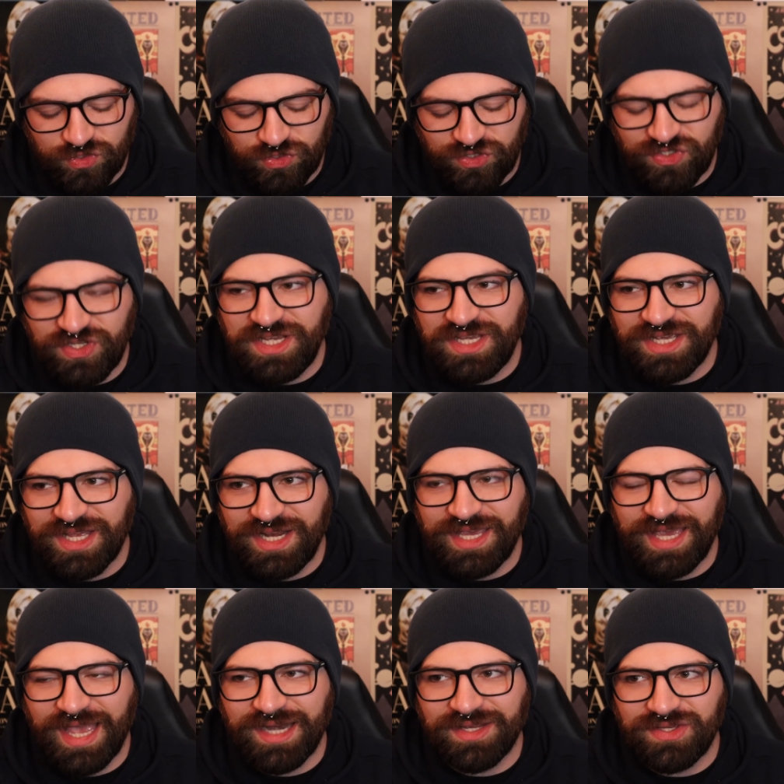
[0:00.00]
Seeing it
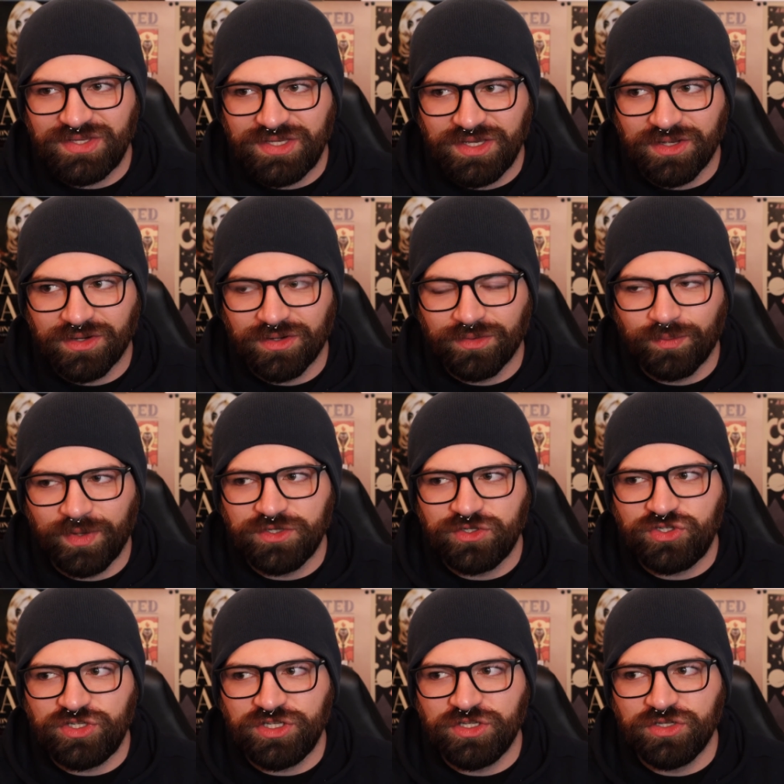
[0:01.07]
again here when
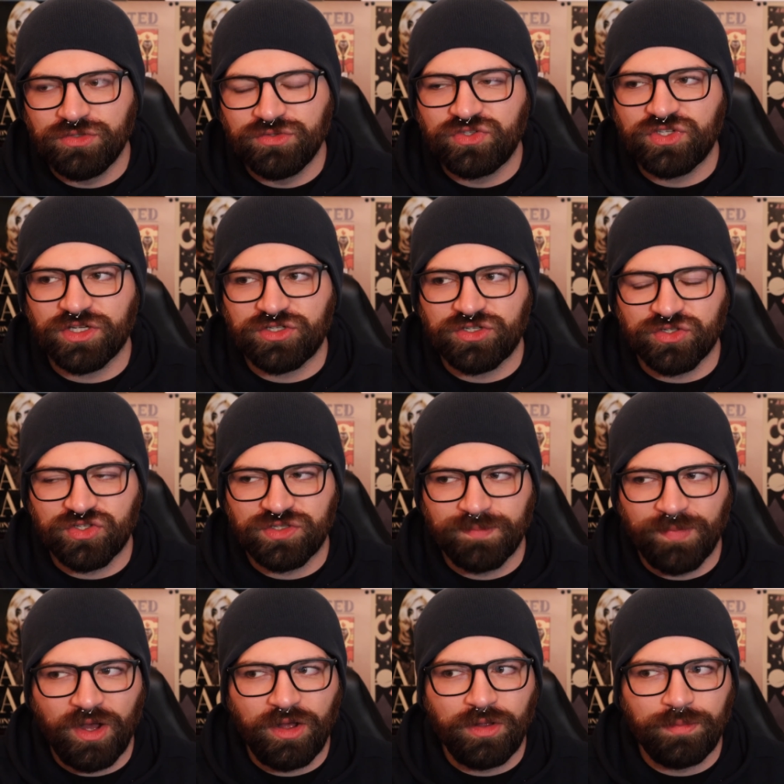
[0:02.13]
she used such a
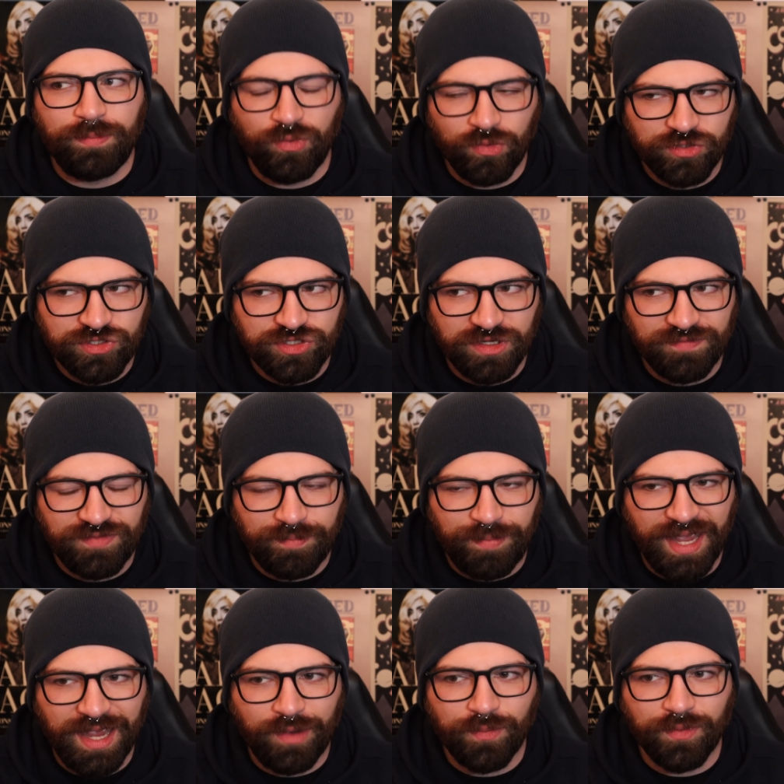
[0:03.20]
small portion of the
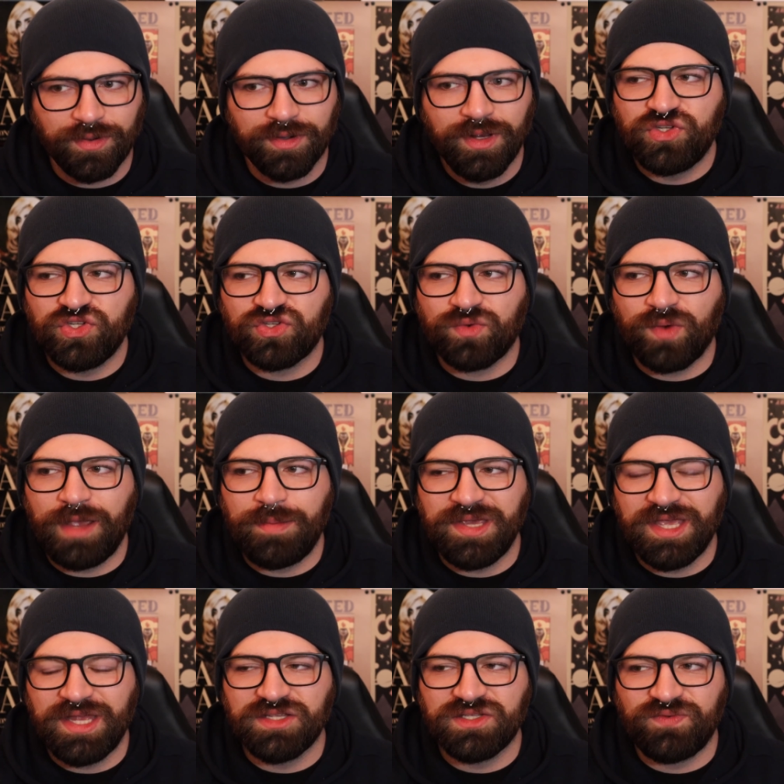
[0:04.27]
power,
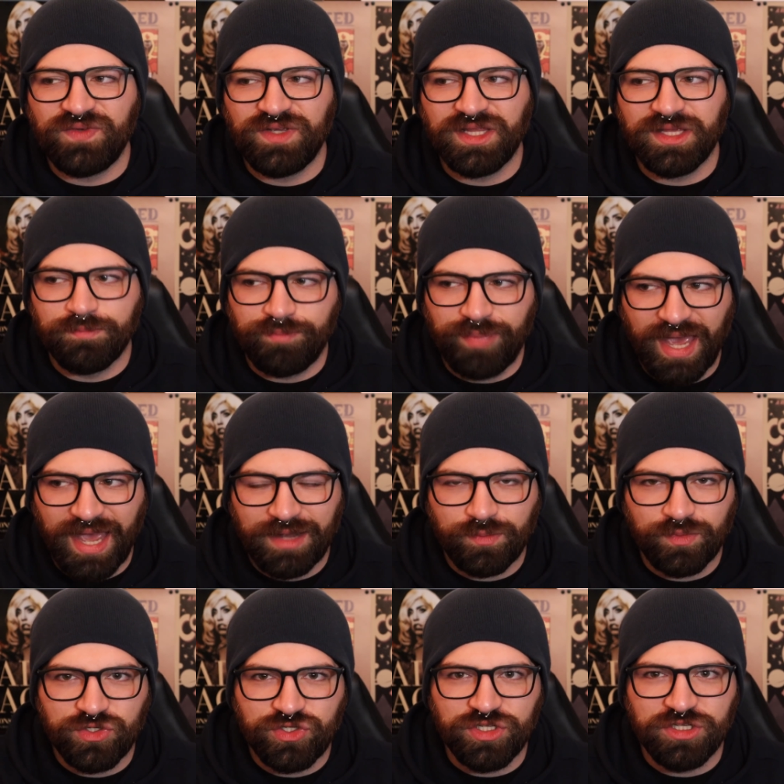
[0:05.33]
describing it as feeling bad
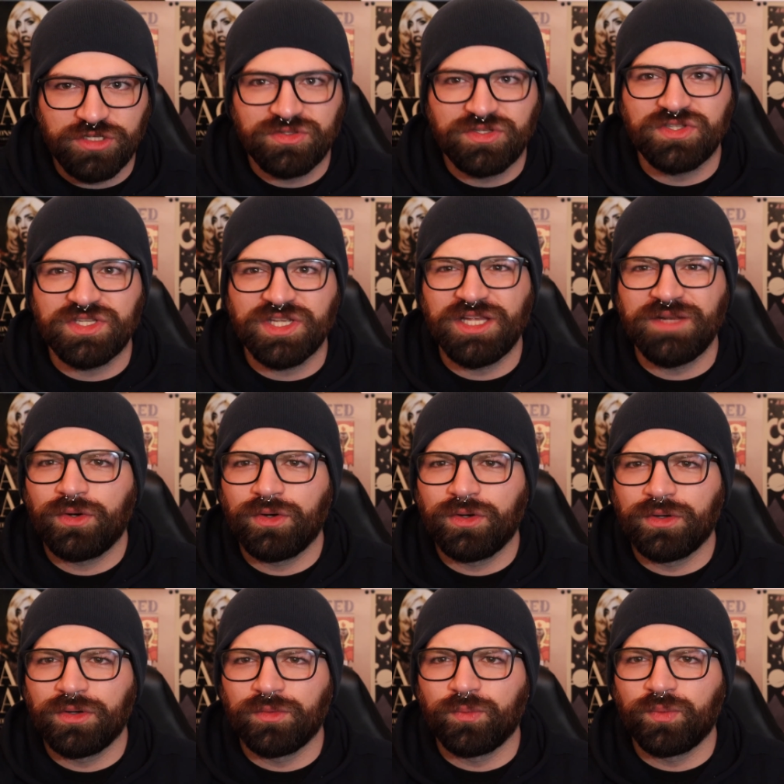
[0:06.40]
when she uses it,
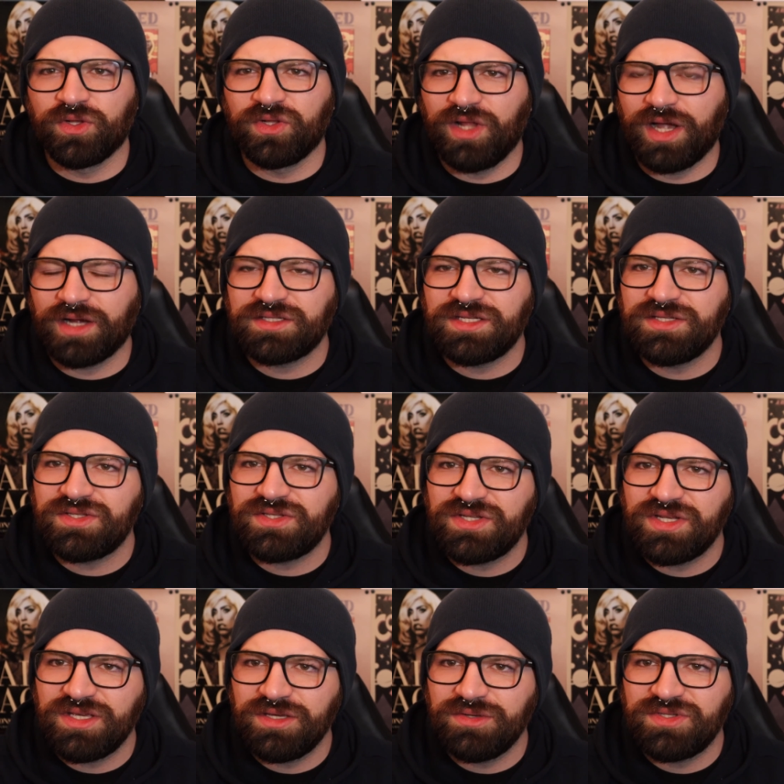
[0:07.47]
her reluctance
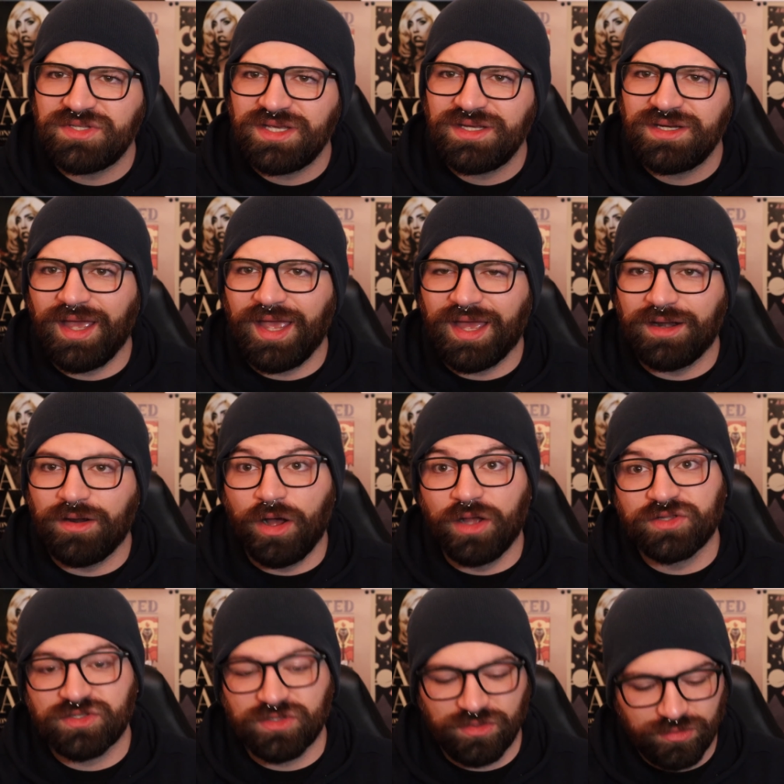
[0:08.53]
to use it, and
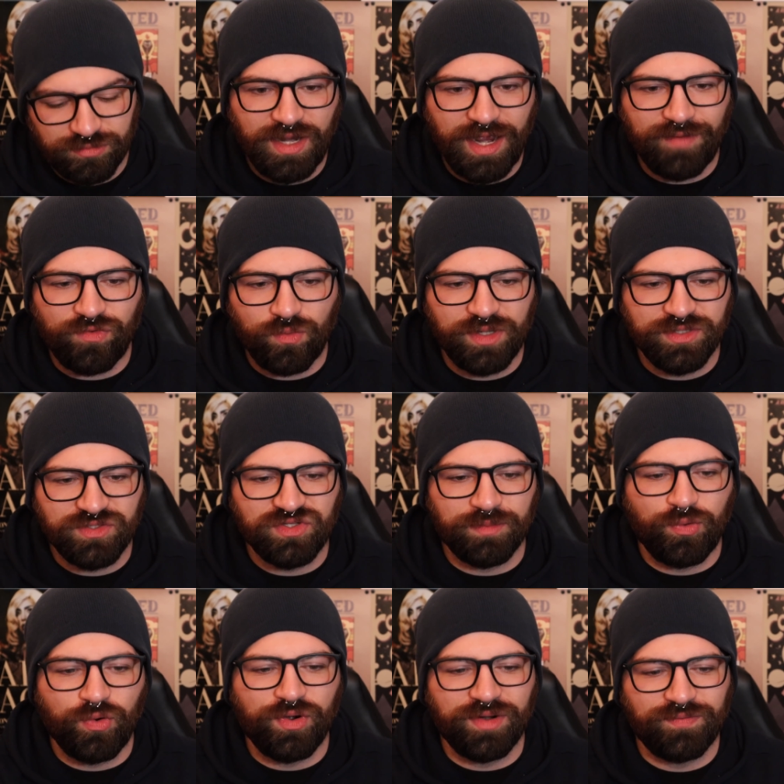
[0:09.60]
also everyone's
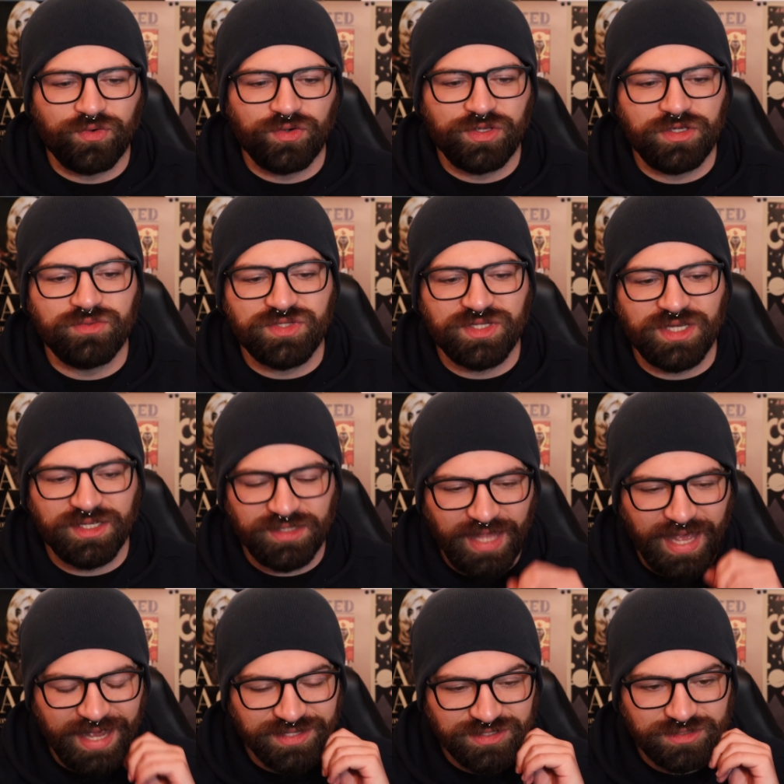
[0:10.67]
support of her using it
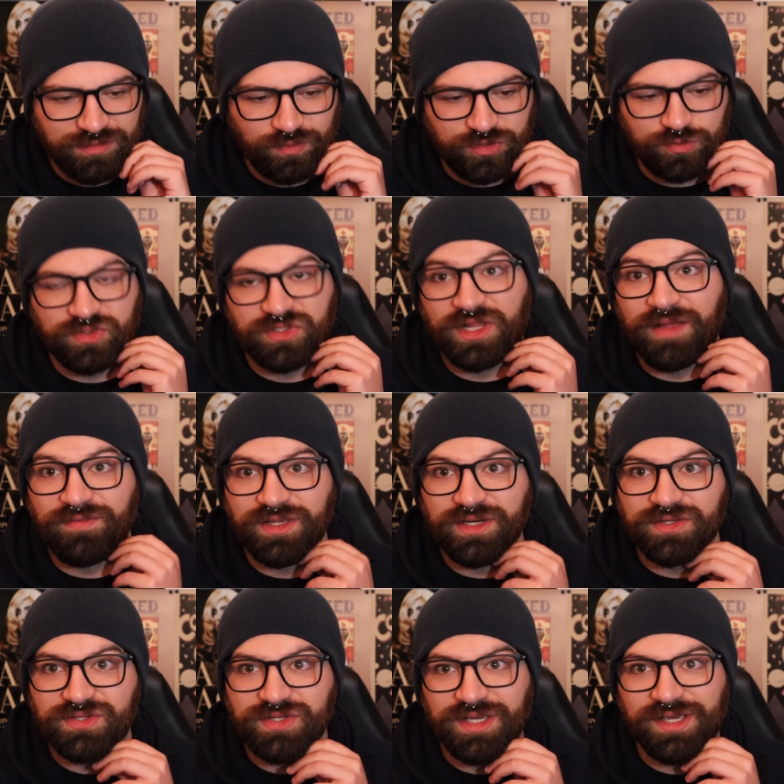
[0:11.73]
less, which was lovely
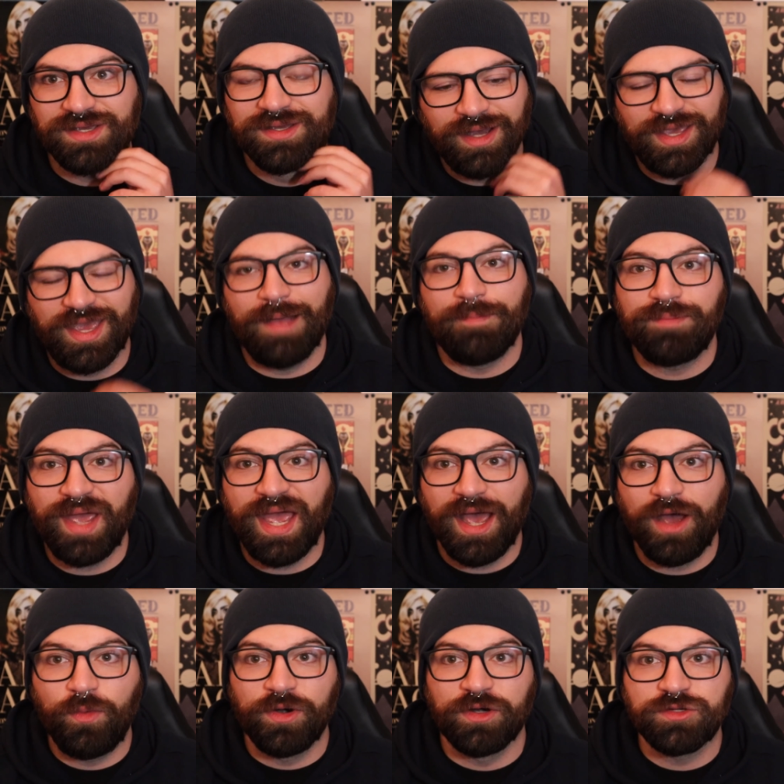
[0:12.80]
to see. Again,
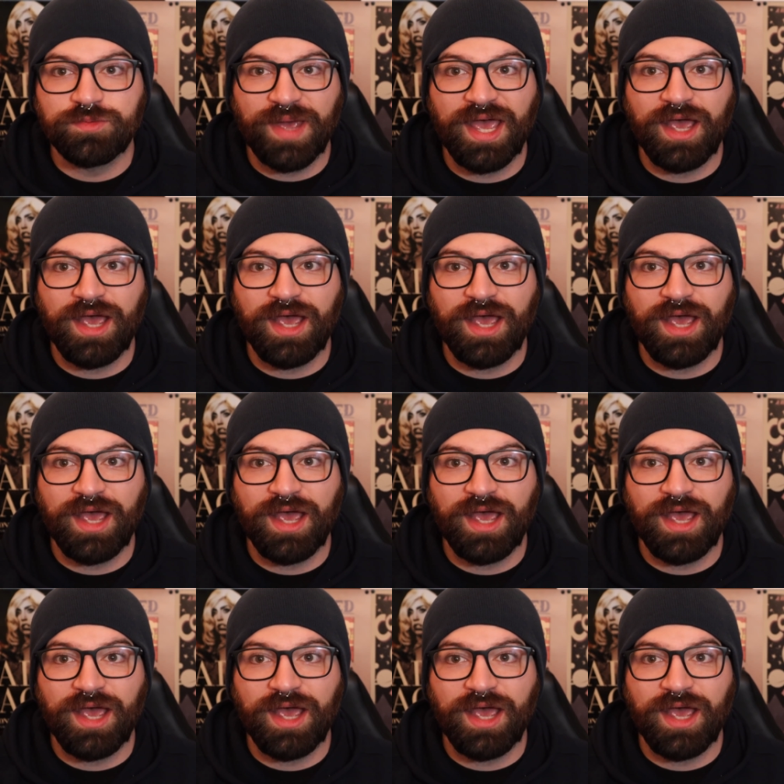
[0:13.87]
powers.